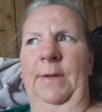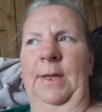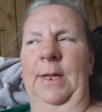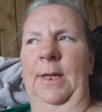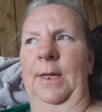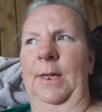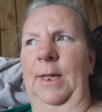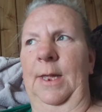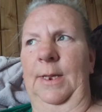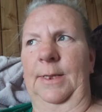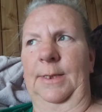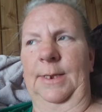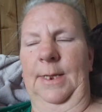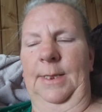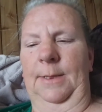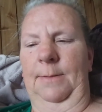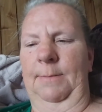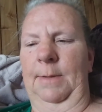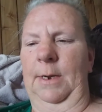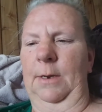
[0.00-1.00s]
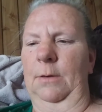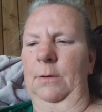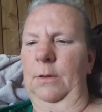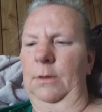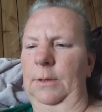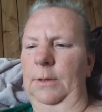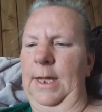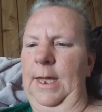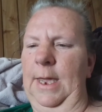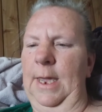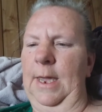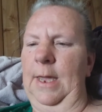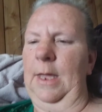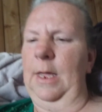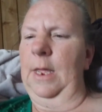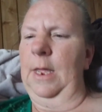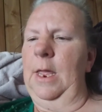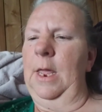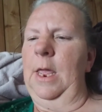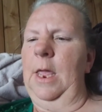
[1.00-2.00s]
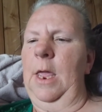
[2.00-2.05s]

it. It's in the medical kit.